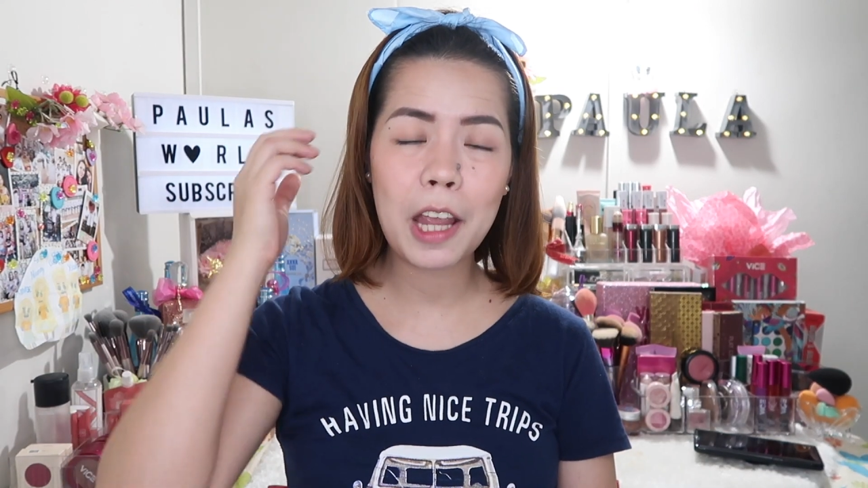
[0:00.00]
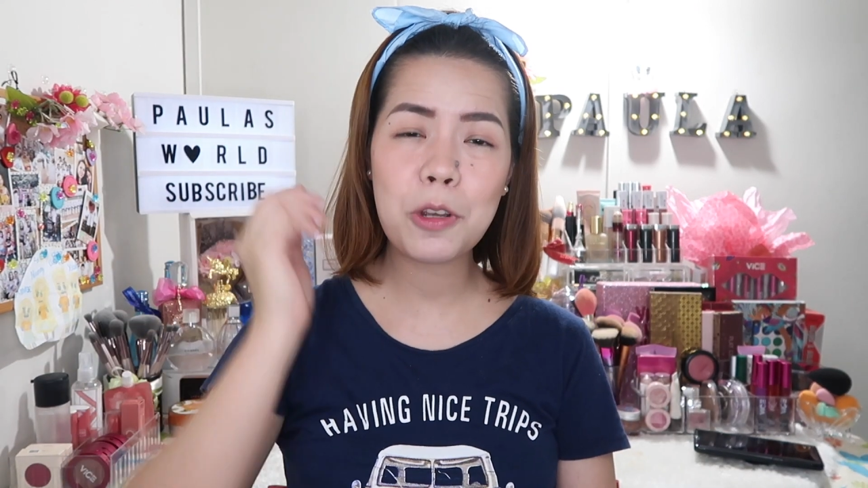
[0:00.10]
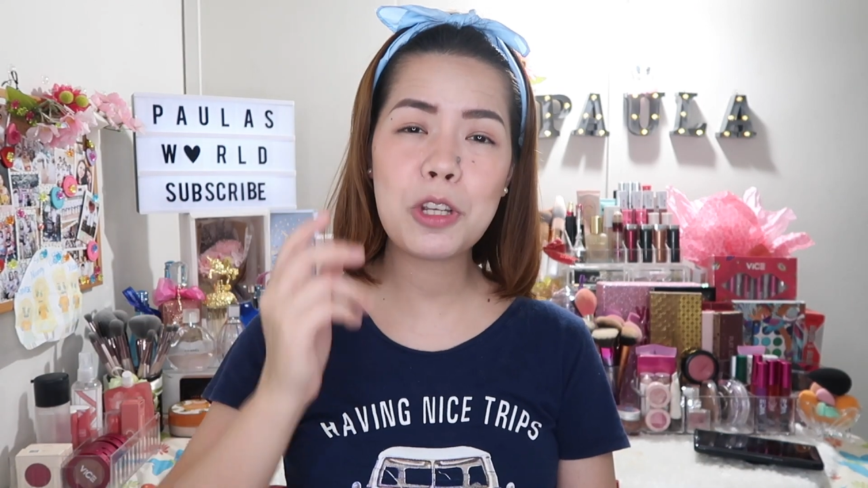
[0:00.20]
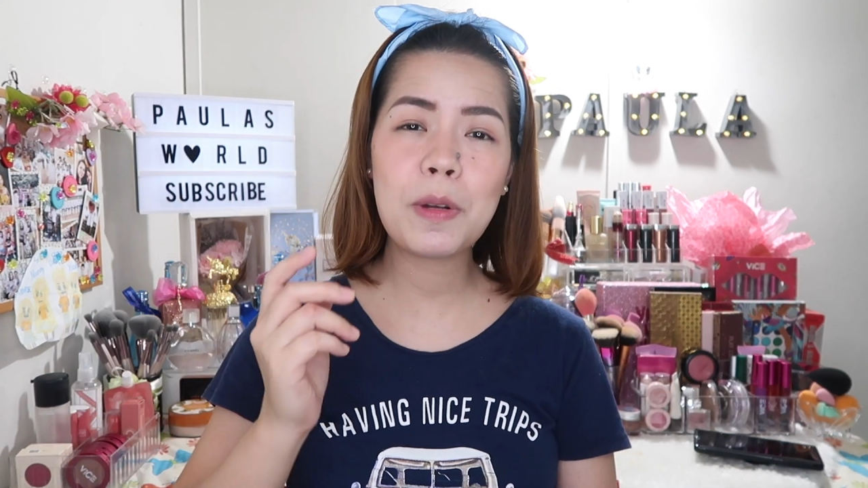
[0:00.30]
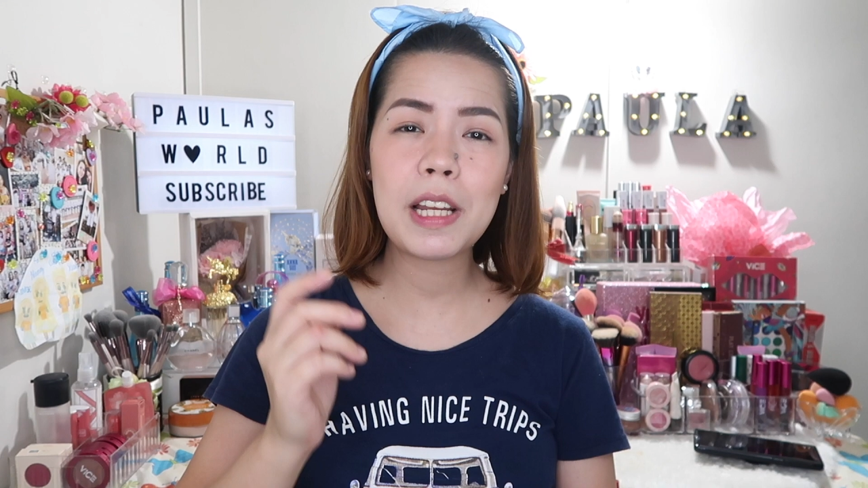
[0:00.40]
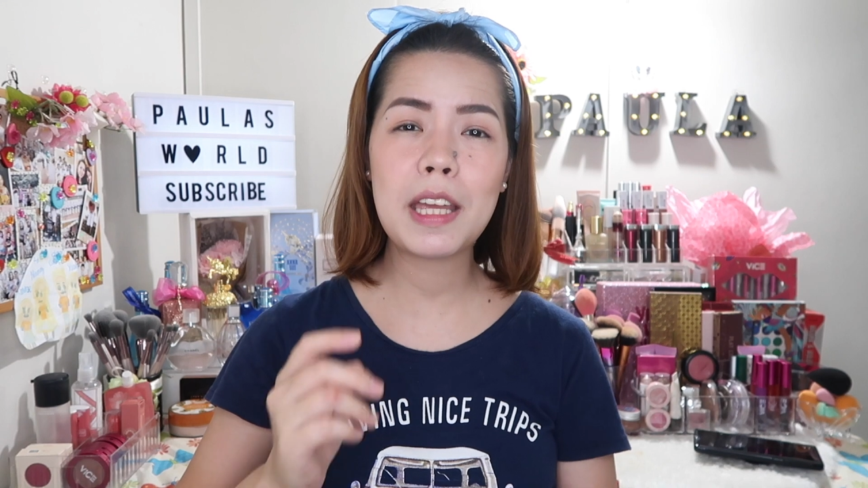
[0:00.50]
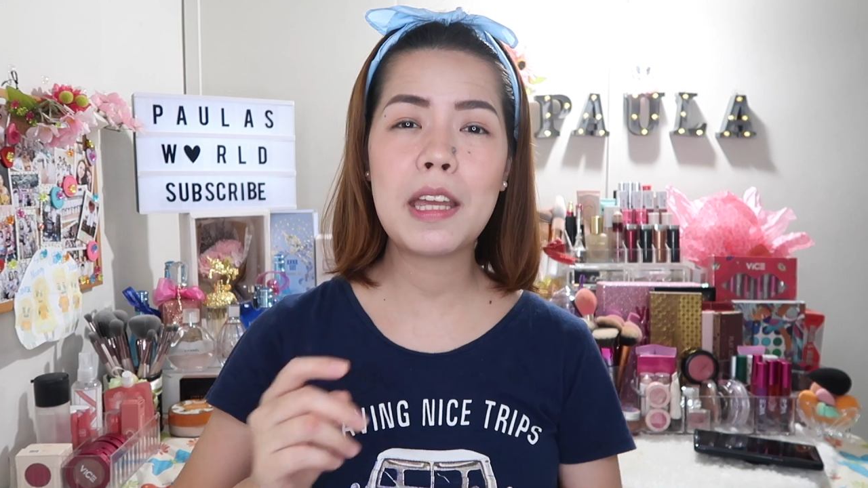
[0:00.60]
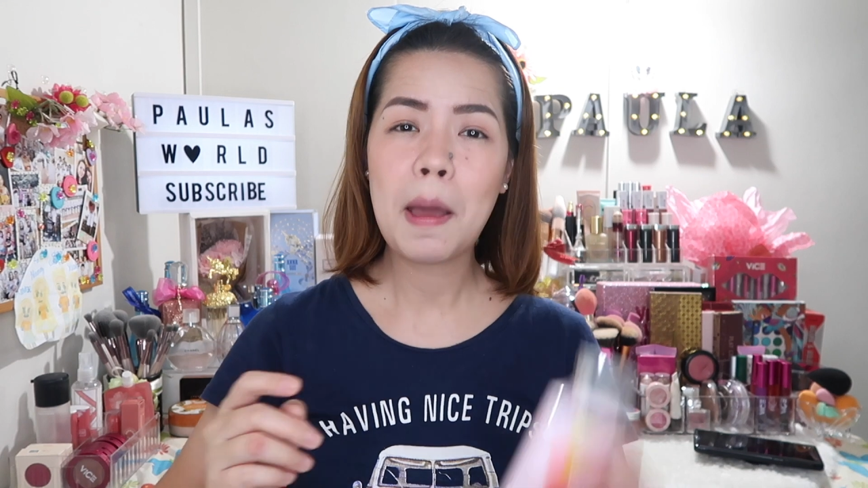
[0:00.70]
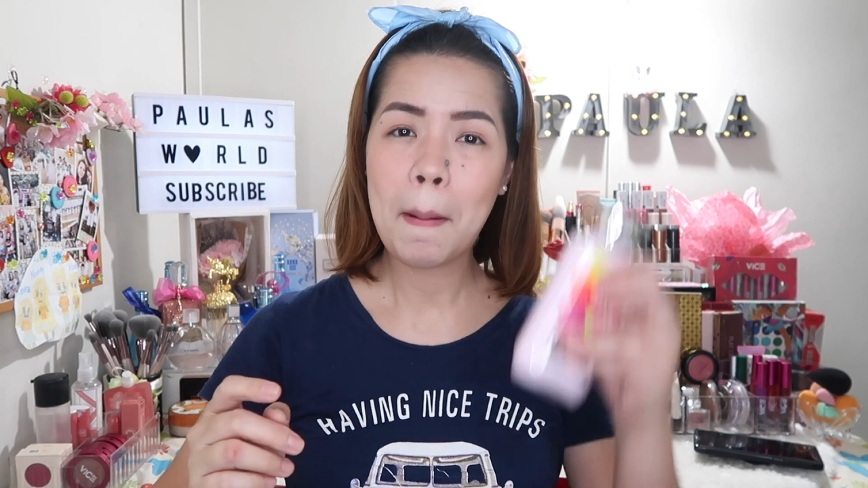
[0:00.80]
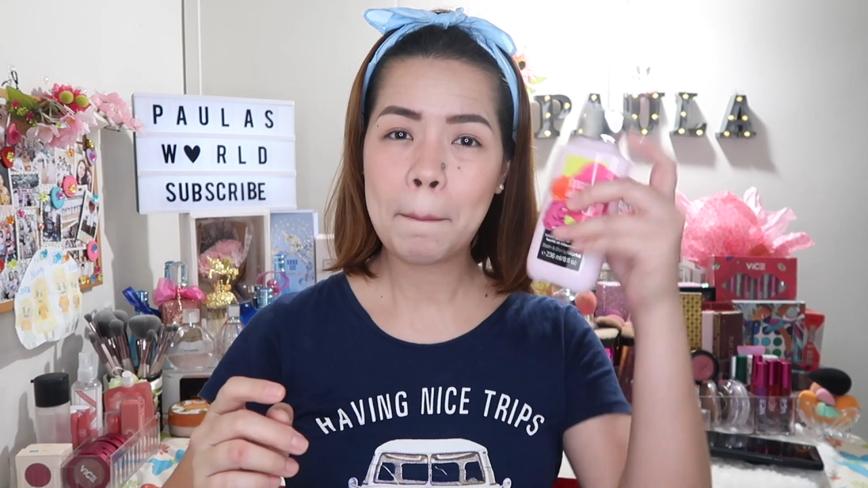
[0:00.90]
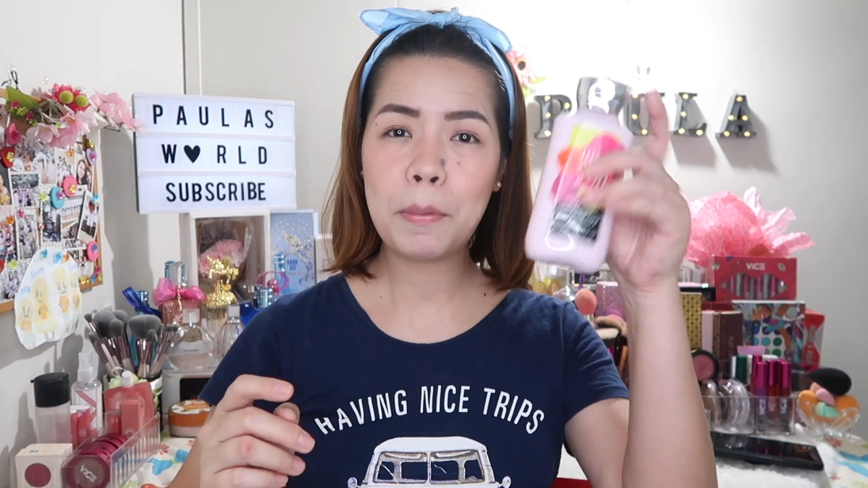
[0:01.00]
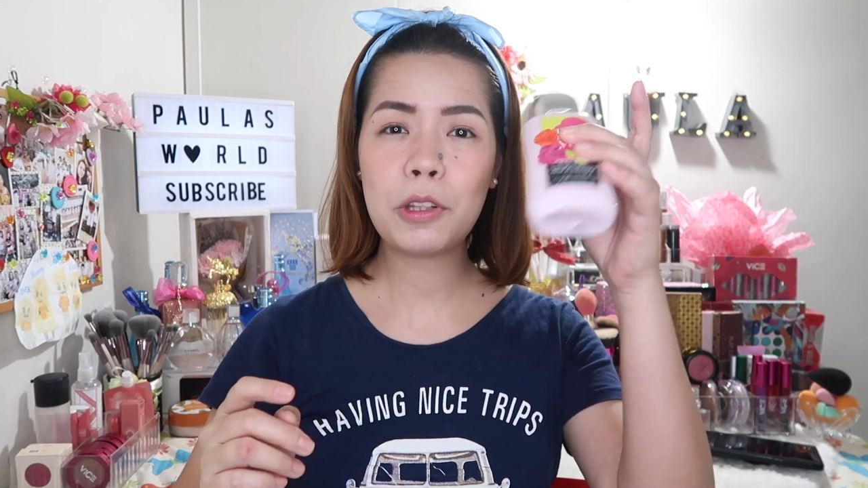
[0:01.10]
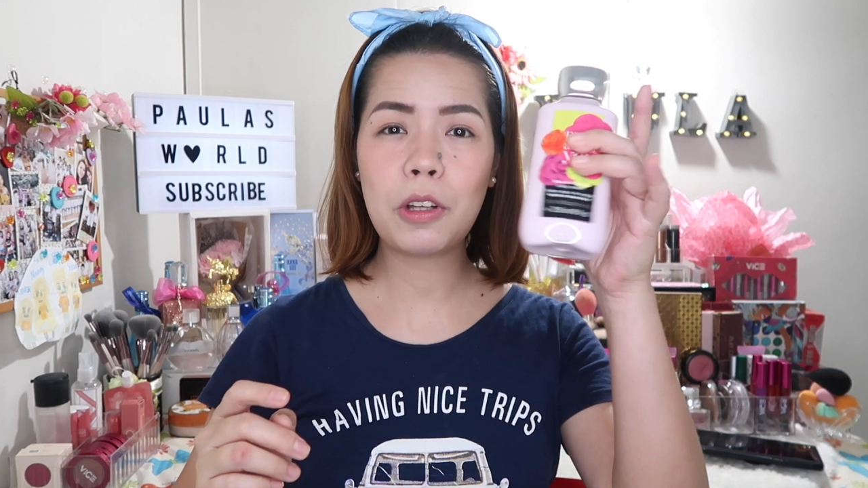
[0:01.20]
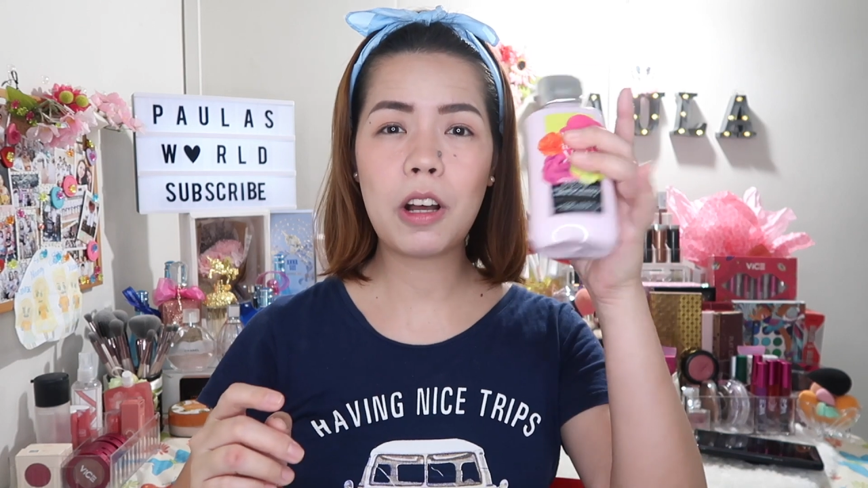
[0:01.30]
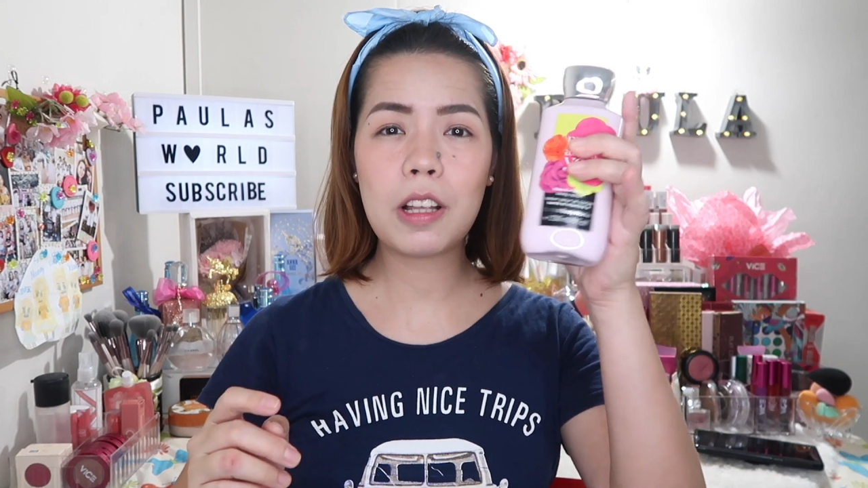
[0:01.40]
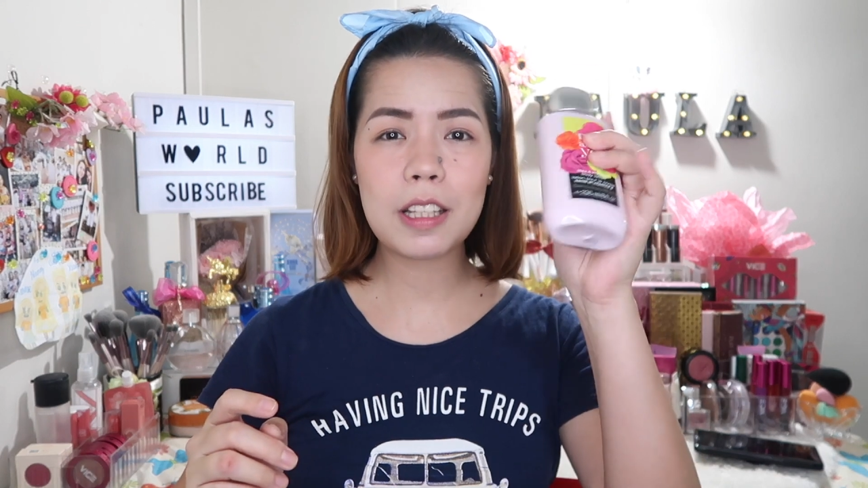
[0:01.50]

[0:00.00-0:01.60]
I usually put